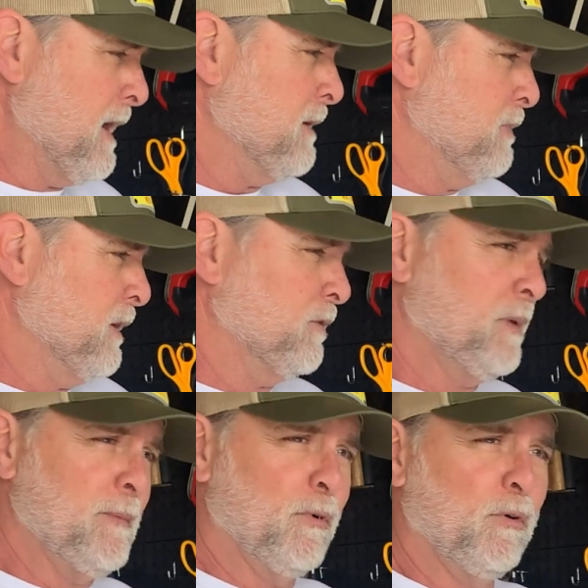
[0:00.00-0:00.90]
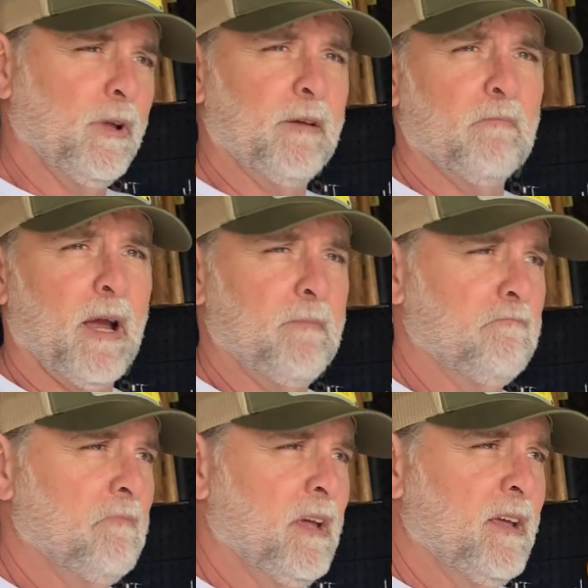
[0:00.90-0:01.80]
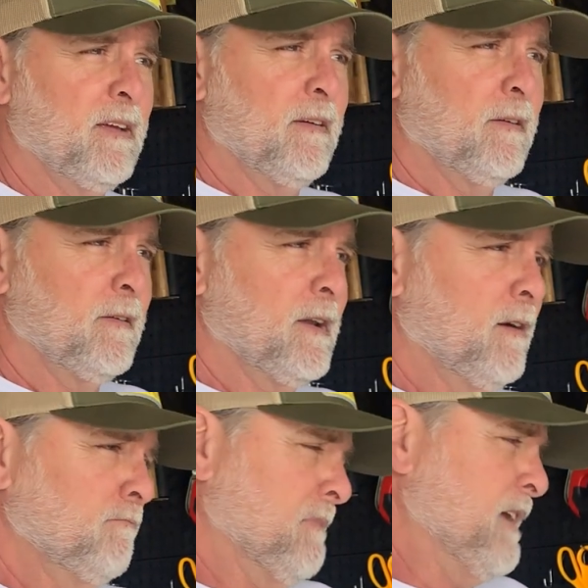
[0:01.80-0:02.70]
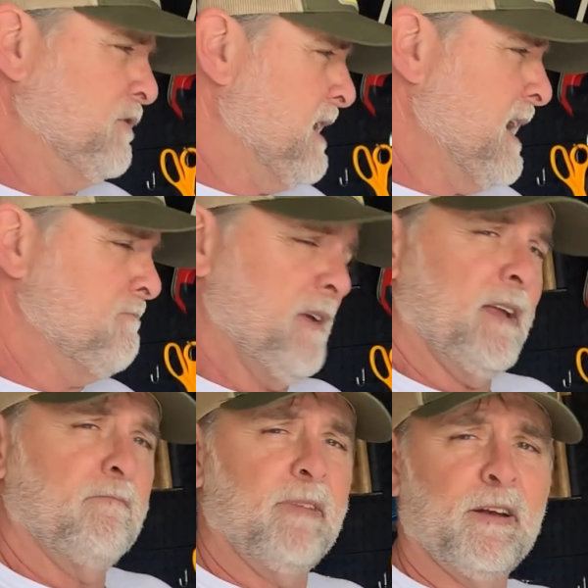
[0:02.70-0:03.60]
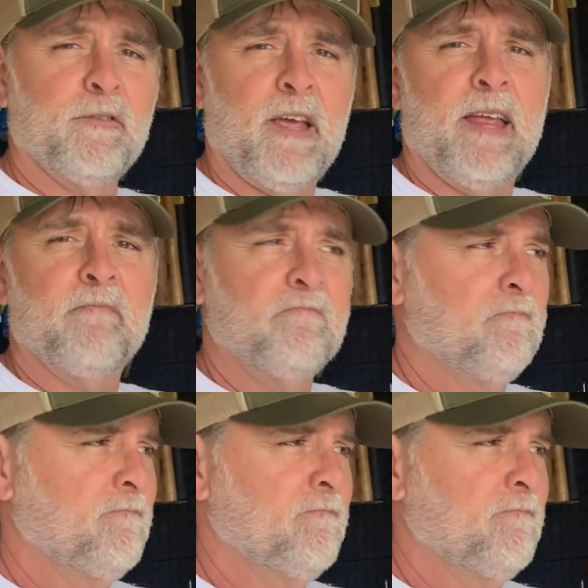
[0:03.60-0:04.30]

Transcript: might appeal to people and might educate and entertain